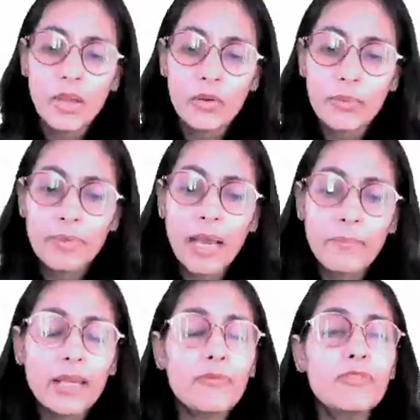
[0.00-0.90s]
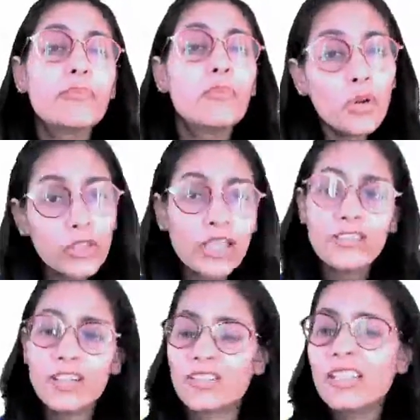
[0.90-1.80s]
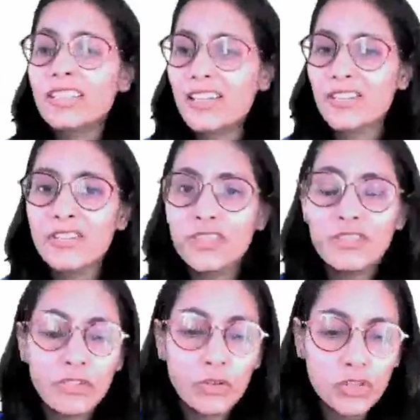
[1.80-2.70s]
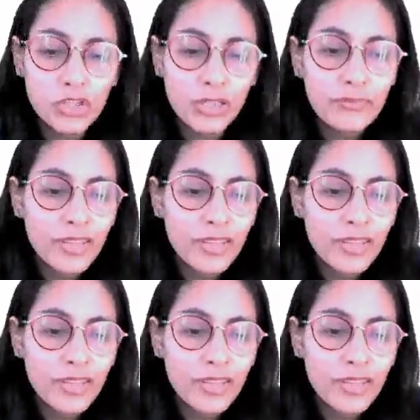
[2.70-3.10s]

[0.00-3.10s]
We'll be coming up with more interesting sessions in future,